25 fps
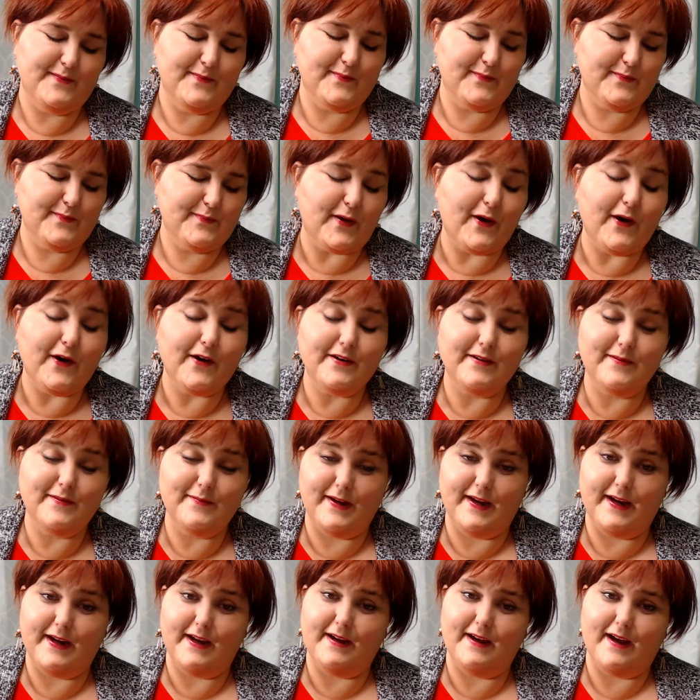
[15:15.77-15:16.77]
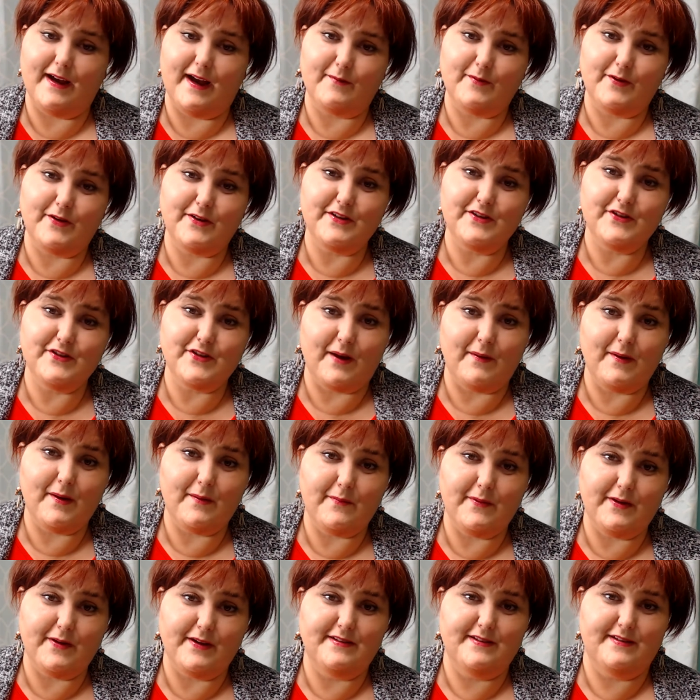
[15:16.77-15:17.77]
pardon me, I'm going to try
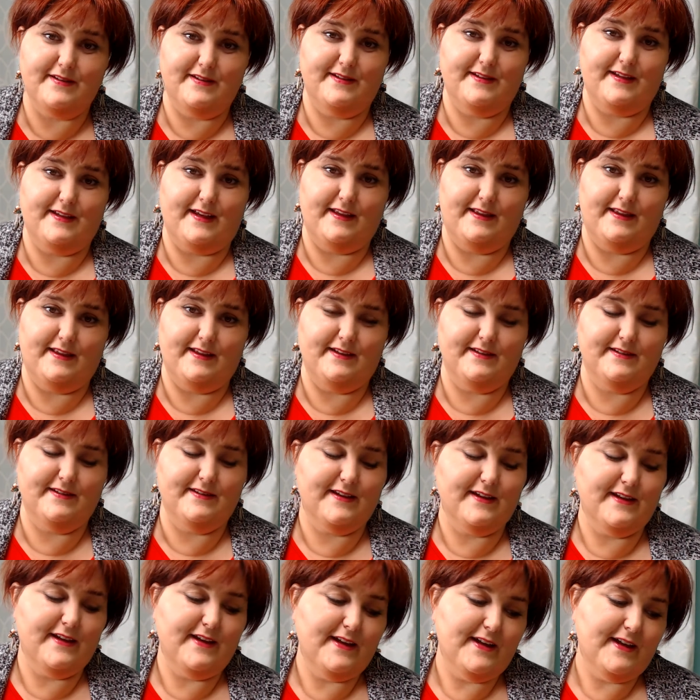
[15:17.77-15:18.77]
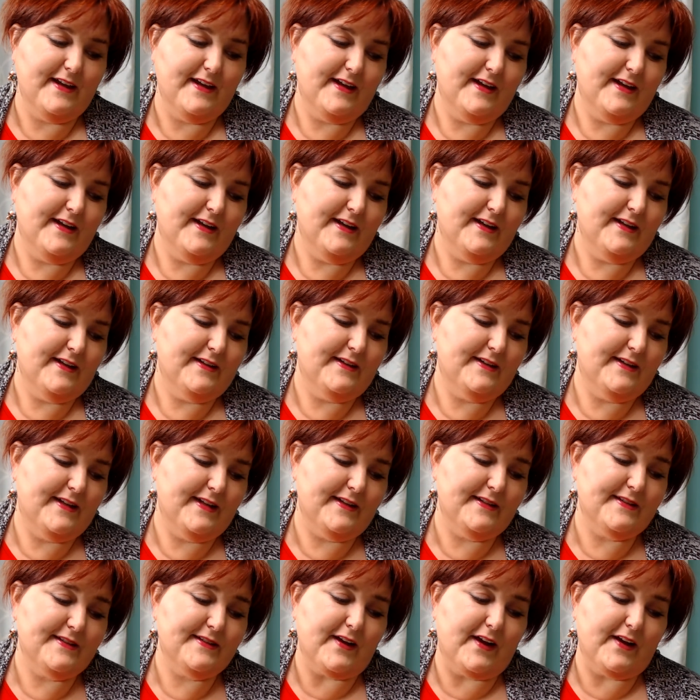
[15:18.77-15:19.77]
my best to say this,
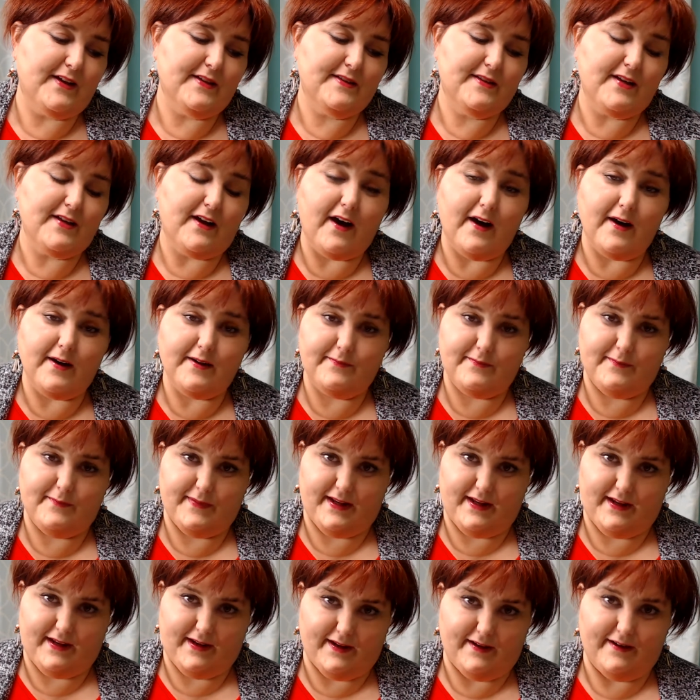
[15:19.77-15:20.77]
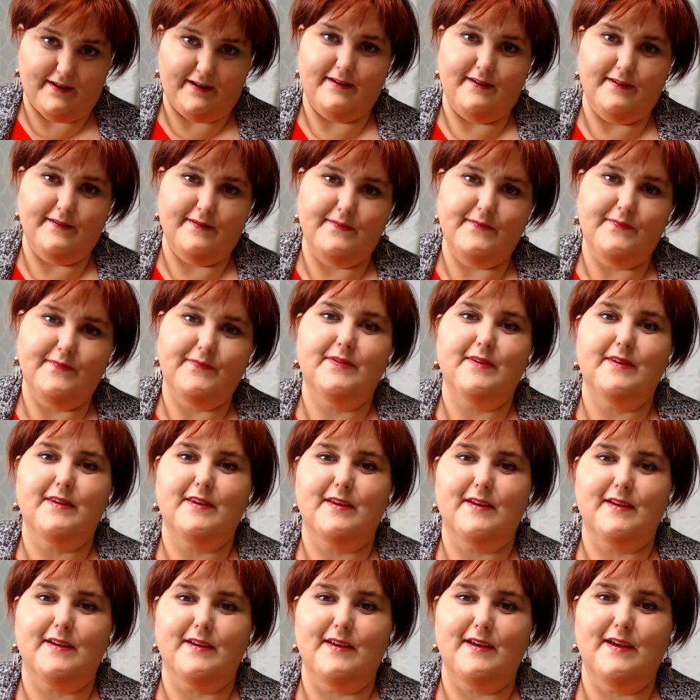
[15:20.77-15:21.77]
dysautonomia.
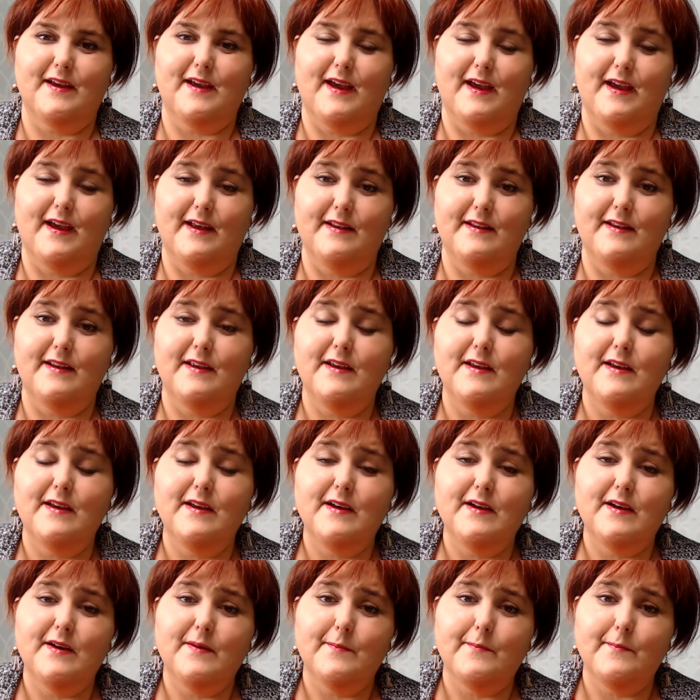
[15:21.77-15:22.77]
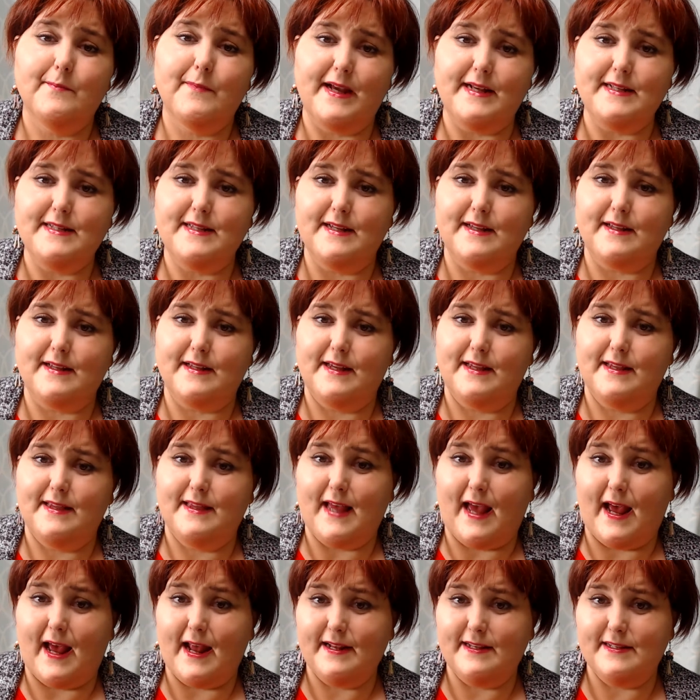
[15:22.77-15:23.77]
And basically
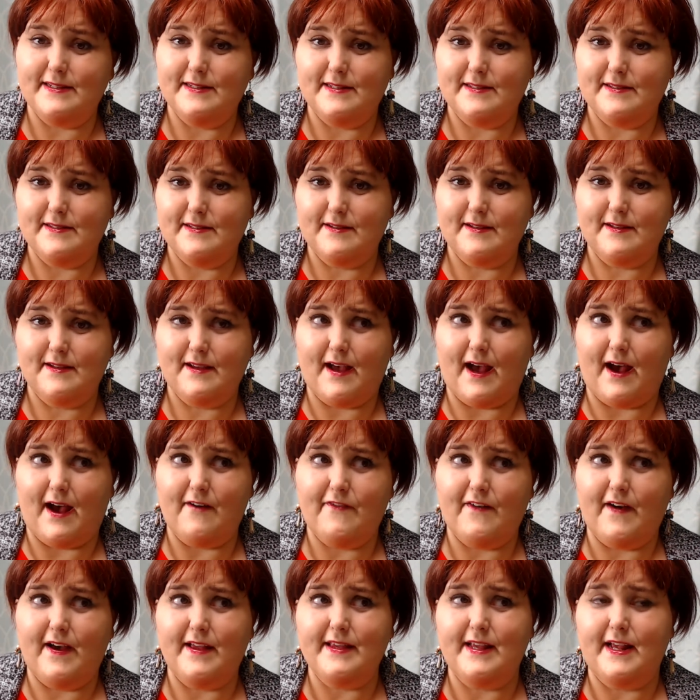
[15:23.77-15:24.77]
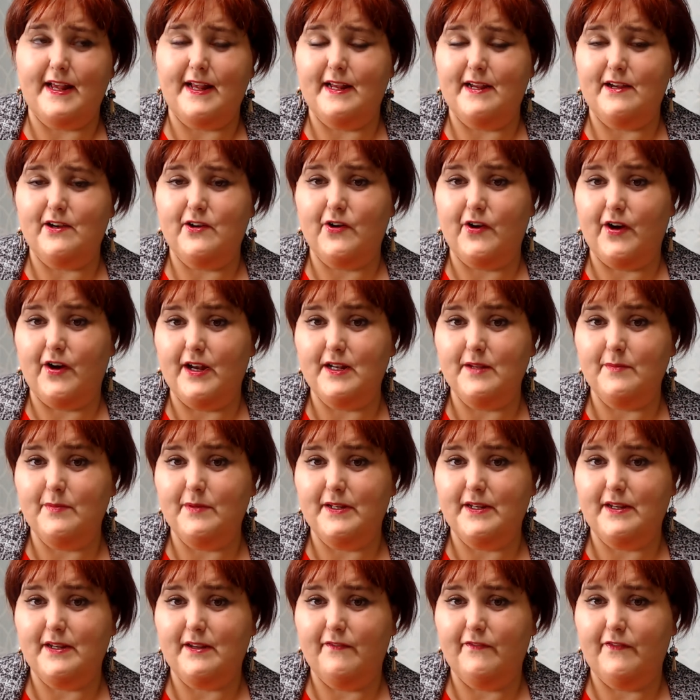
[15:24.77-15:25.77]
that is, I find that
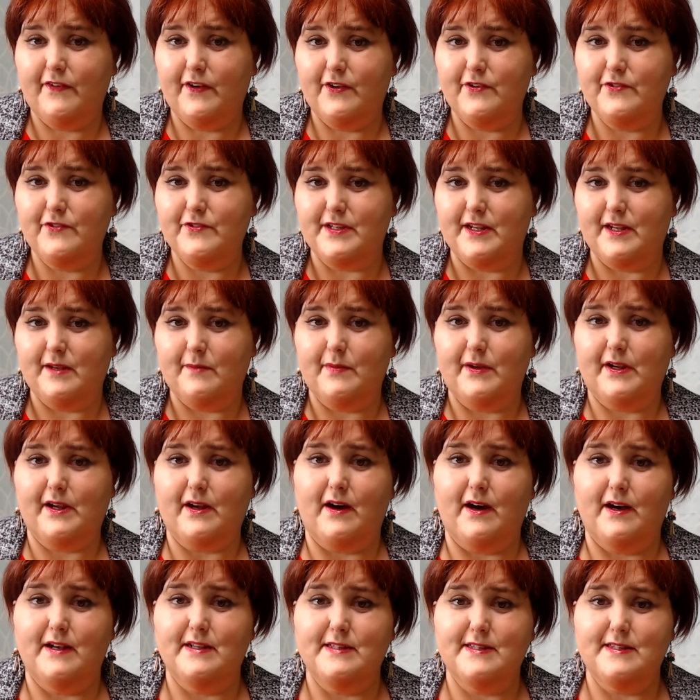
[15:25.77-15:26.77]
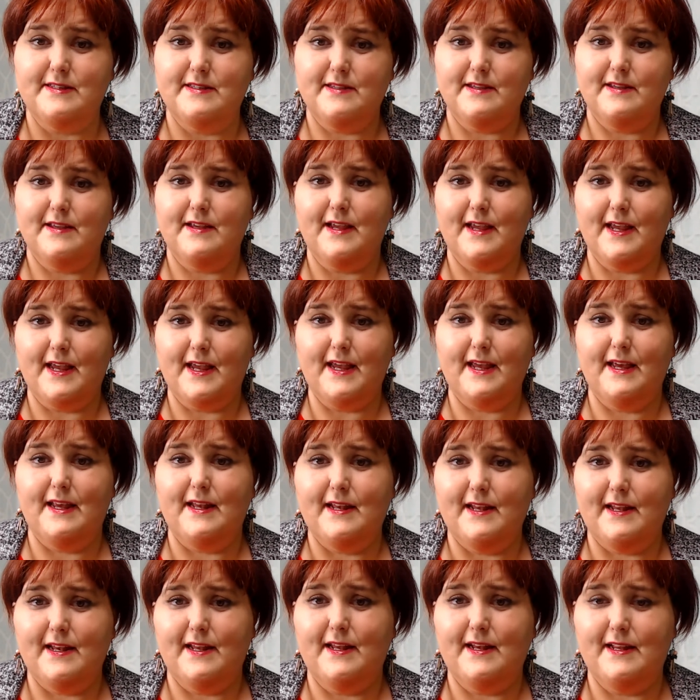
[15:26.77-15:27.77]
incredibly confusing because
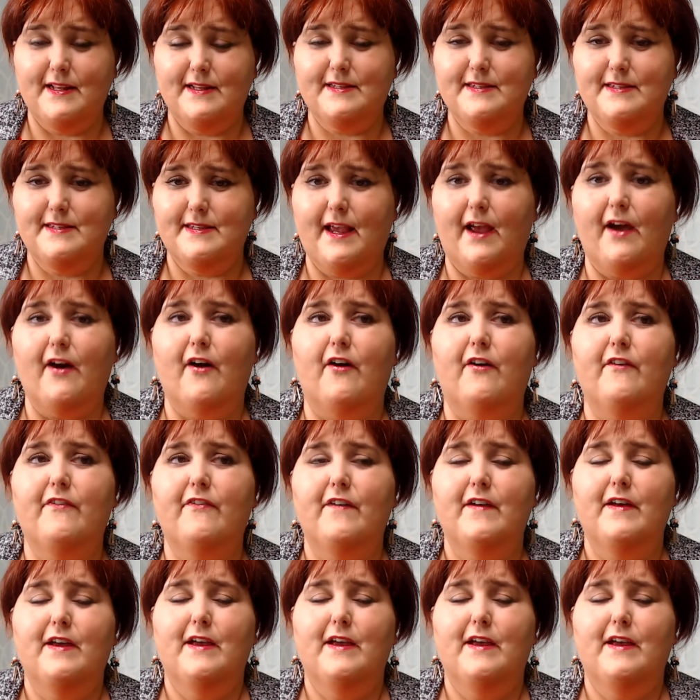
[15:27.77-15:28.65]
it in itself